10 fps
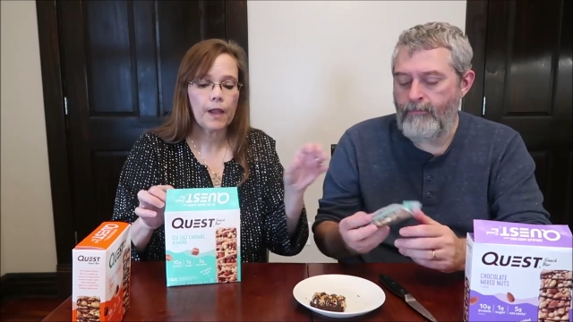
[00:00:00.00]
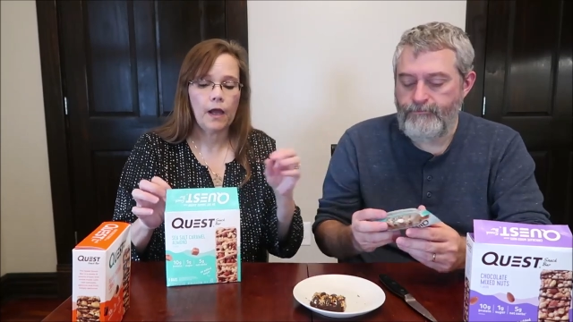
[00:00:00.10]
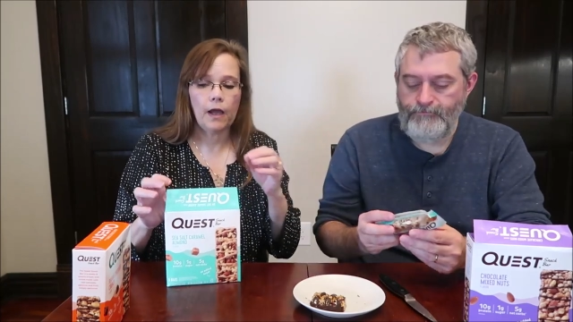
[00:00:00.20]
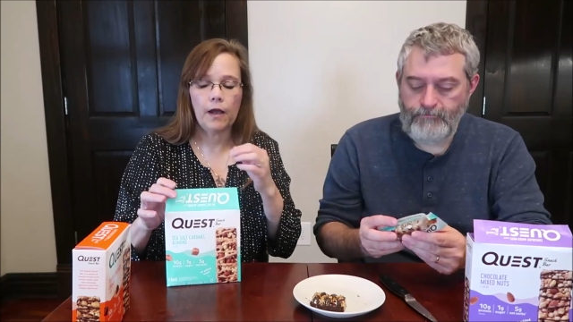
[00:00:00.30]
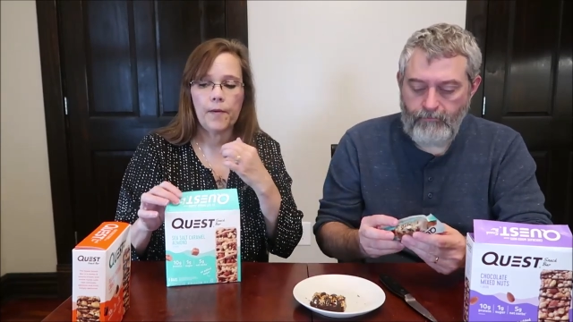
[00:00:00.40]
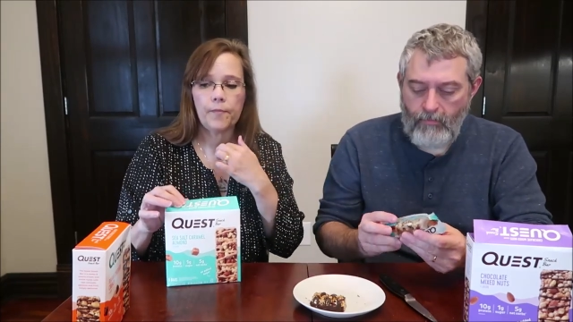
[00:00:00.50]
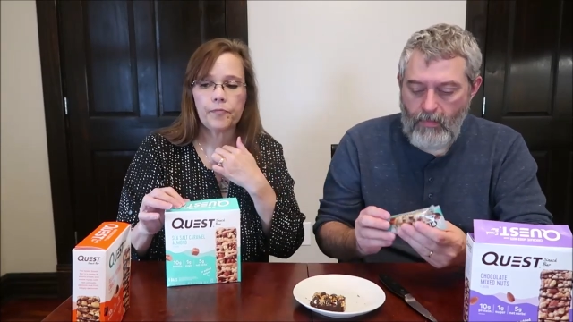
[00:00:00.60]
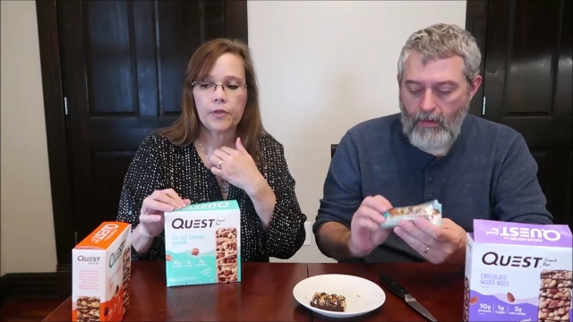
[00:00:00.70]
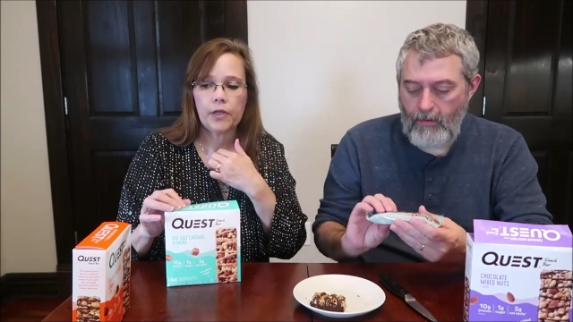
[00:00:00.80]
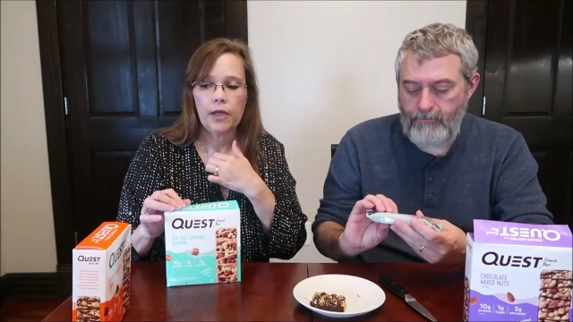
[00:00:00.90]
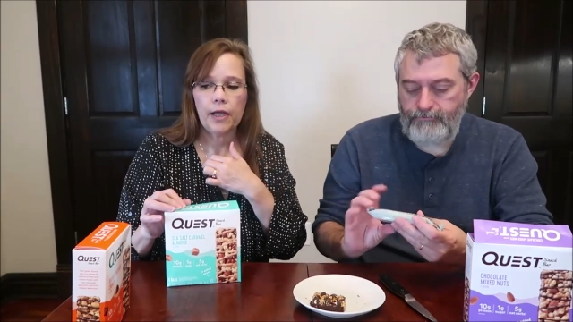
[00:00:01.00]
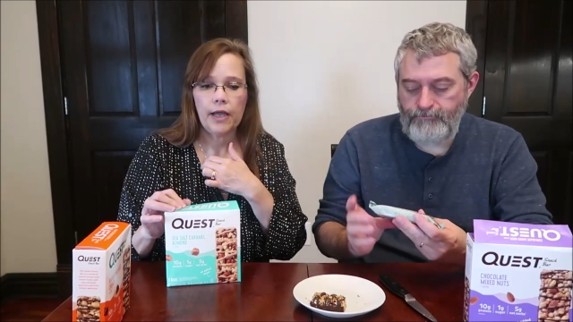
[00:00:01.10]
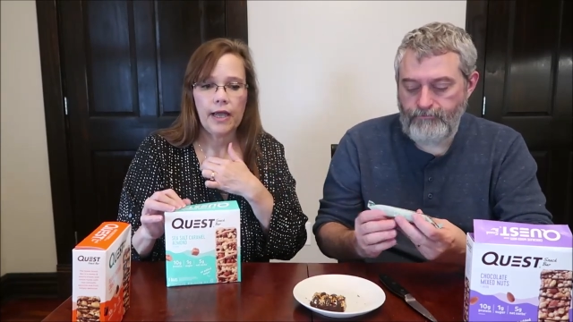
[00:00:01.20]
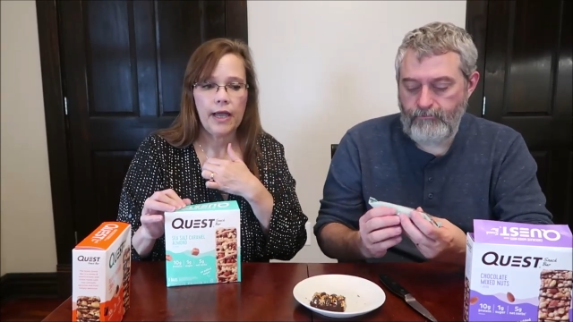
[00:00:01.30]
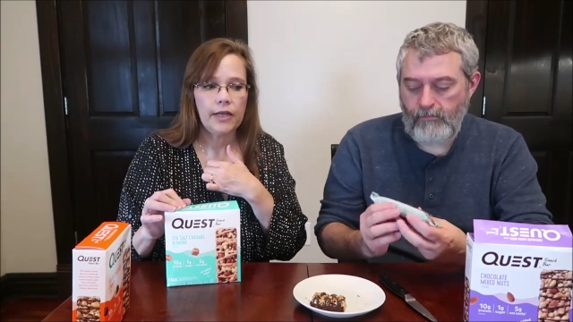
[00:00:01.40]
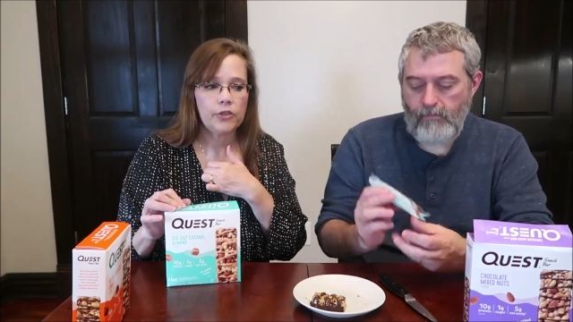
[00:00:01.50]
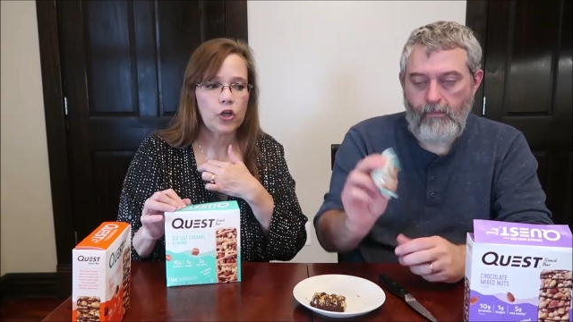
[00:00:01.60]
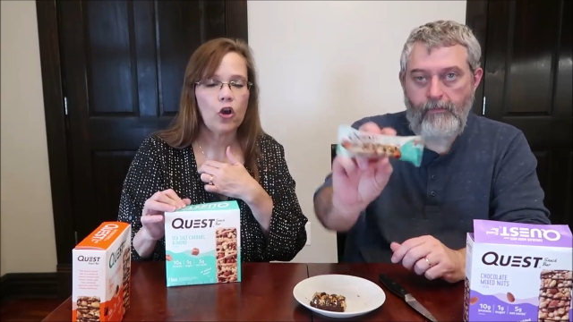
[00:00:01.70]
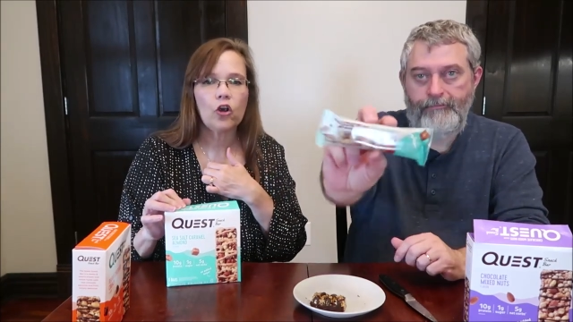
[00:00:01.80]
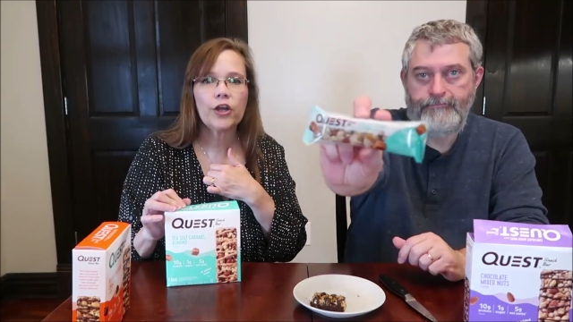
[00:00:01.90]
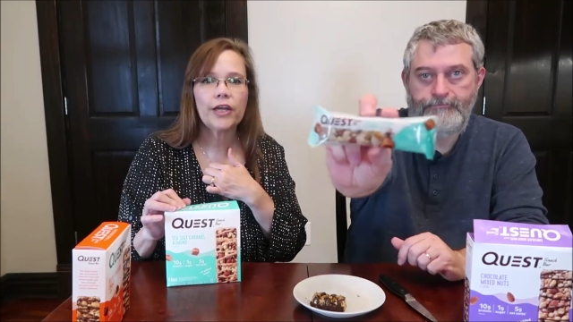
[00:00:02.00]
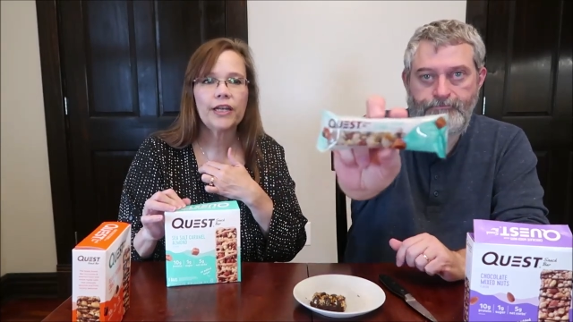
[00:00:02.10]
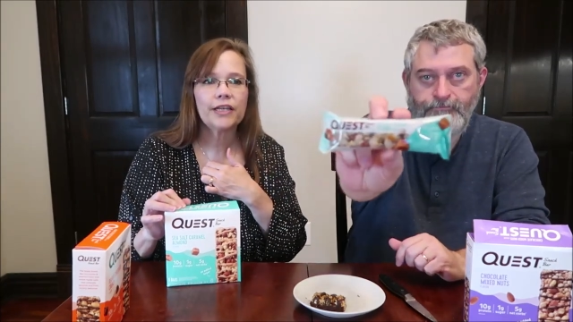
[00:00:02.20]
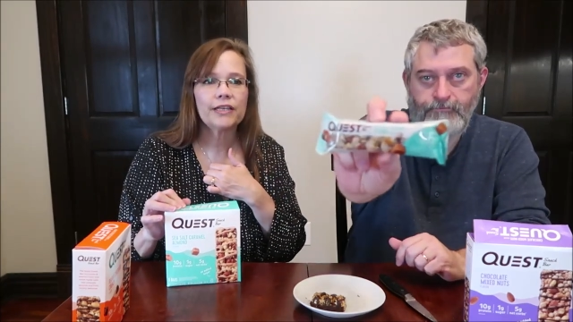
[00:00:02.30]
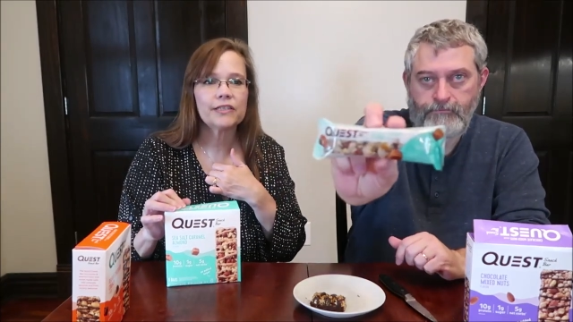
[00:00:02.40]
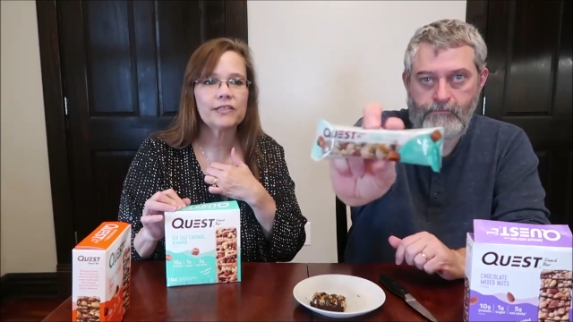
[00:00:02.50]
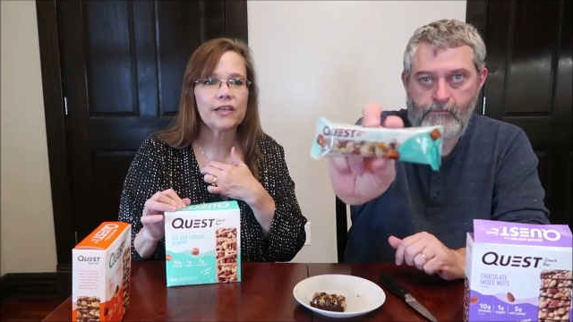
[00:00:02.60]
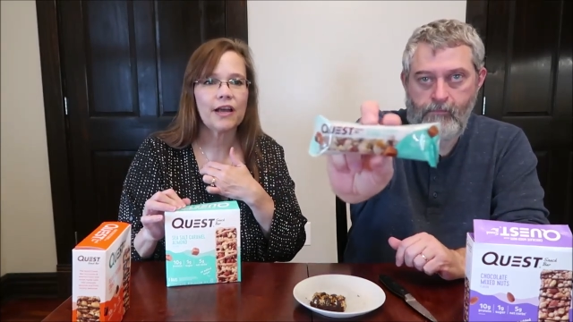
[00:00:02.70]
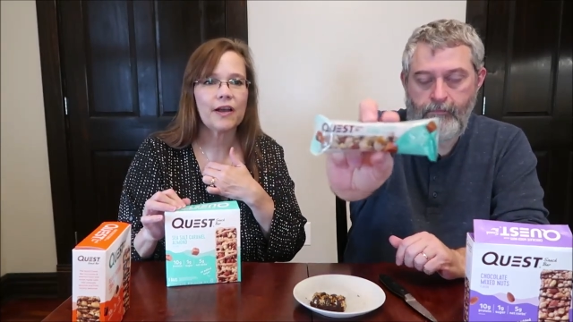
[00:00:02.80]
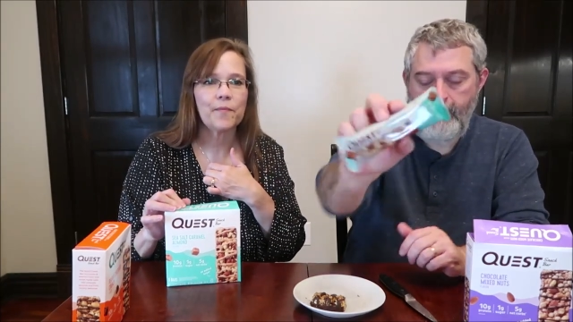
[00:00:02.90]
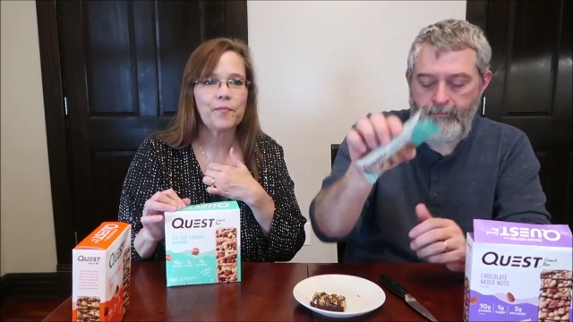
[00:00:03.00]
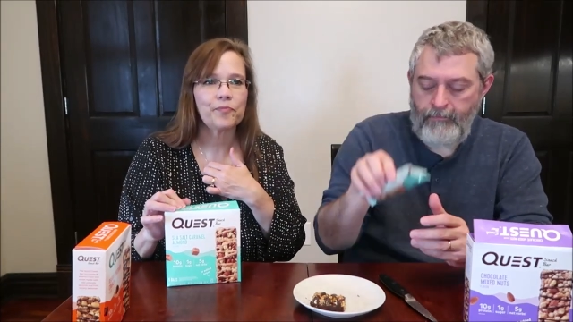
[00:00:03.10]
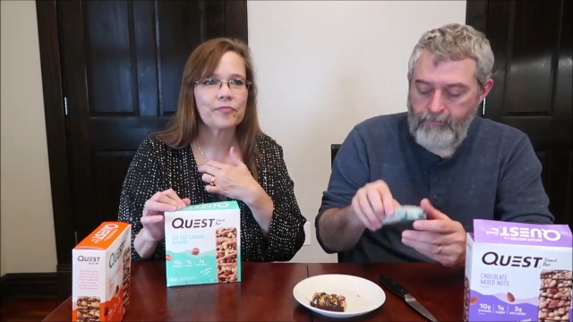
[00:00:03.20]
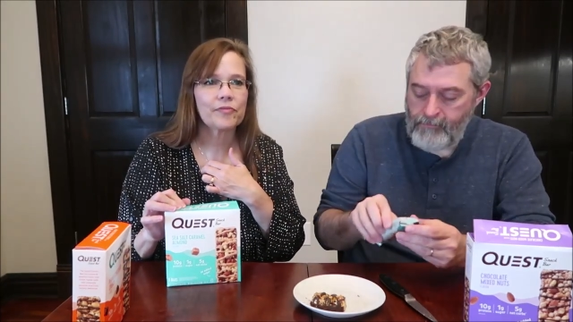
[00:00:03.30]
Speaker 1: Um, Target is um,